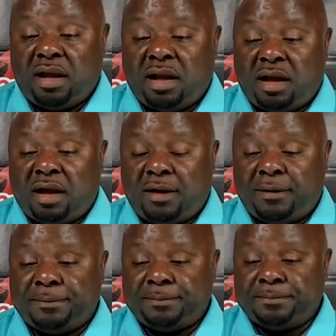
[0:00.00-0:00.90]

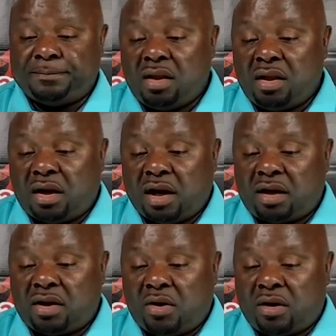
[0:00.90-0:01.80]
Um, all
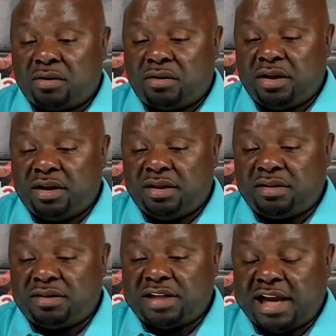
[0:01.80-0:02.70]
right, Carl, the
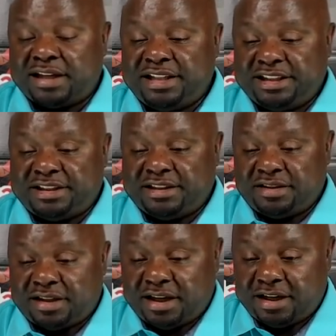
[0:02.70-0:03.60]
tactician
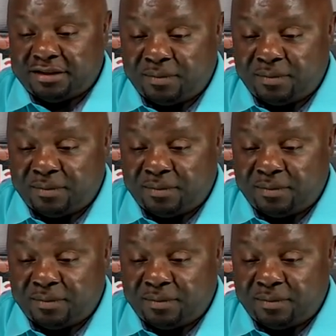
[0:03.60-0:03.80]
says,